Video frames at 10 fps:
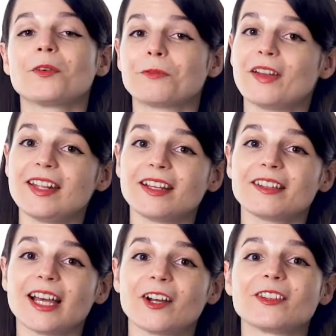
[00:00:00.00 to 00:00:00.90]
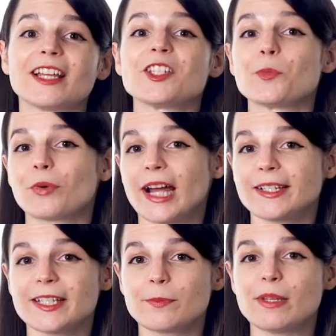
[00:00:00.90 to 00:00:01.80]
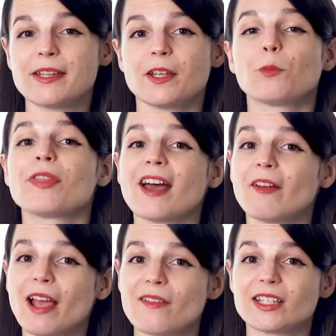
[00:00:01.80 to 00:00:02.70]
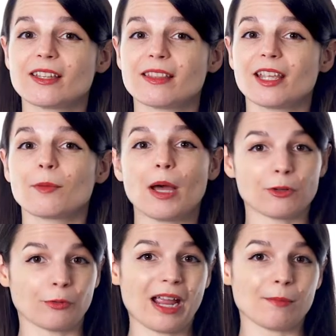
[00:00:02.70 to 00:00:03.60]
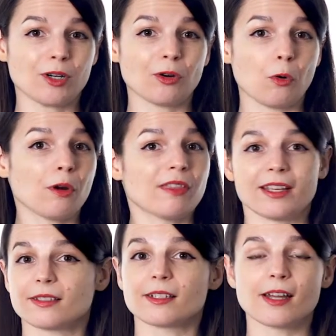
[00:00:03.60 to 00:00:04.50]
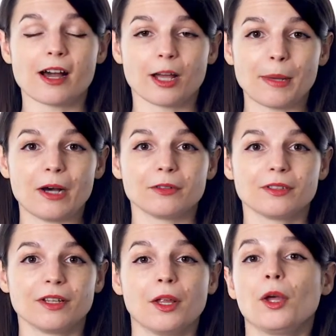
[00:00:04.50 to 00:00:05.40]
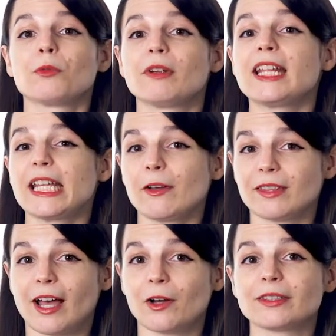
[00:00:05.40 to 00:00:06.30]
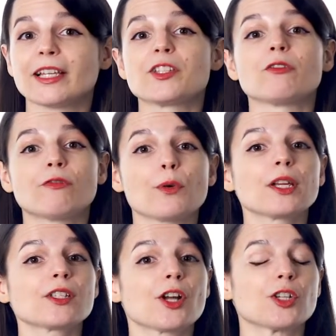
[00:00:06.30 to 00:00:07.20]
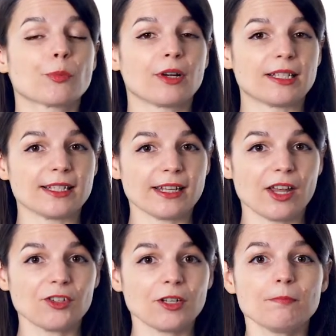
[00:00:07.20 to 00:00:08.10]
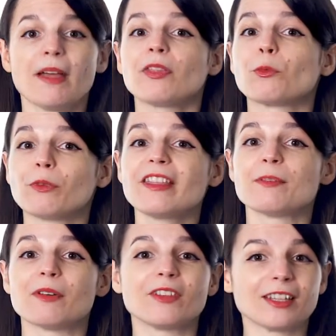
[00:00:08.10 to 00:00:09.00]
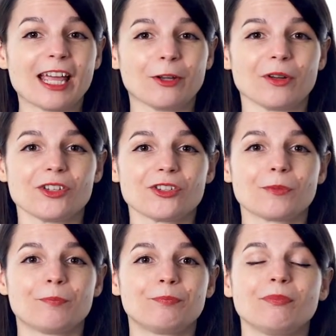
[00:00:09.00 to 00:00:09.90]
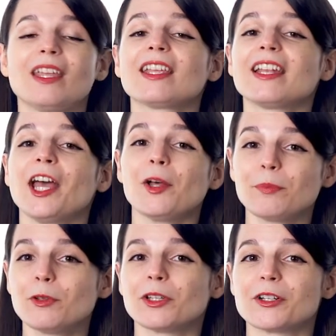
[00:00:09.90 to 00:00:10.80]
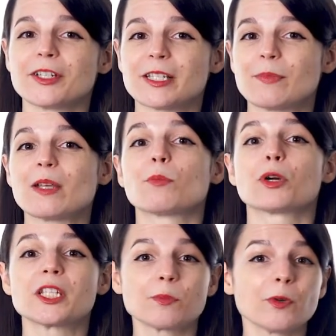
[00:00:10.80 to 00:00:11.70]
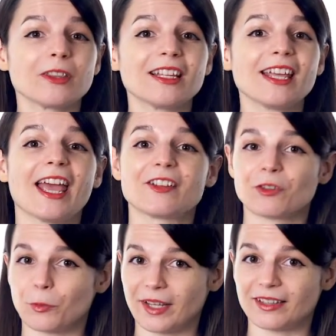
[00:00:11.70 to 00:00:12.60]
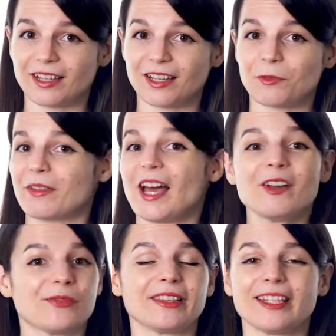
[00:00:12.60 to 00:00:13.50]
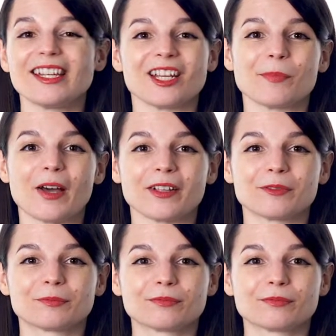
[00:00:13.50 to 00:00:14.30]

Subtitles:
Reading aloud lets you practice speaking without having to think about grammar or things to talk about. Reading out loud lets you focus on your pronunciation and the rhythm of the language. It can help you learn to speak more smoothly and quickly, without even thinking about it.